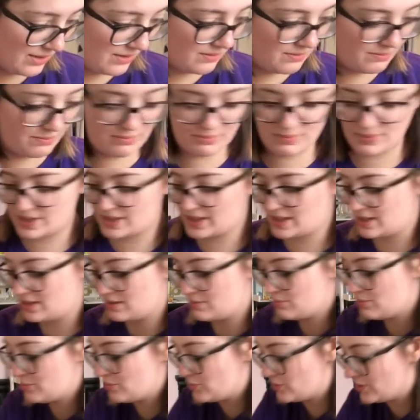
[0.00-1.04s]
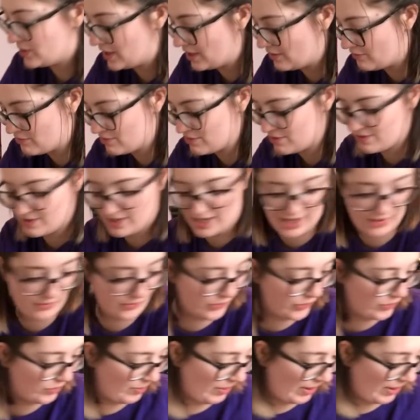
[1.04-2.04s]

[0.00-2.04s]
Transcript: can begin putting everything else